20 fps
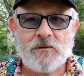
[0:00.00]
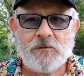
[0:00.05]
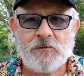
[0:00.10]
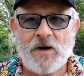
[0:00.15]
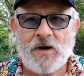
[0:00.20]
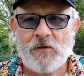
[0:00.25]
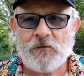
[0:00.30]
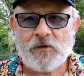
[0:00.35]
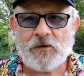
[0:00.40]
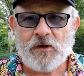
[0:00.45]

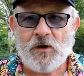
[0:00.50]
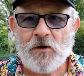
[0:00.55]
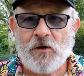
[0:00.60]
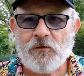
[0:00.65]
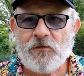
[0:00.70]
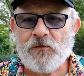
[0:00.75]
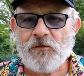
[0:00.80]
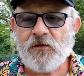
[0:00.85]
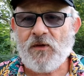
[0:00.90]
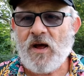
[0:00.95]
round of
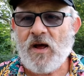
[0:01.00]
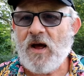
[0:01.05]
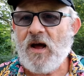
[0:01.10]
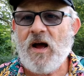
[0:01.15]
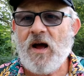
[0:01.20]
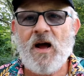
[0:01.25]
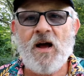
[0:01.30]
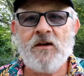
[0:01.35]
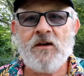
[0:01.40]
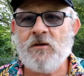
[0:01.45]
golf.
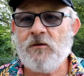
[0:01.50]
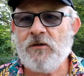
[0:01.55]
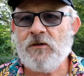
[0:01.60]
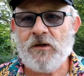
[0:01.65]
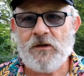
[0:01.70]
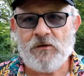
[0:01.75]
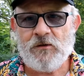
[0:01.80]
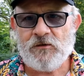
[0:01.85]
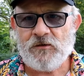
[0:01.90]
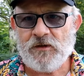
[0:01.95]
I don't
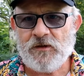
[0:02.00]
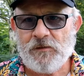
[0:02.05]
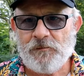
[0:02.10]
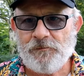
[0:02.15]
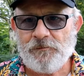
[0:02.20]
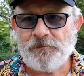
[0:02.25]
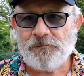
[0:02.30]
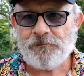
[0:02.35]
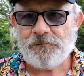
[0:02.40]
use it.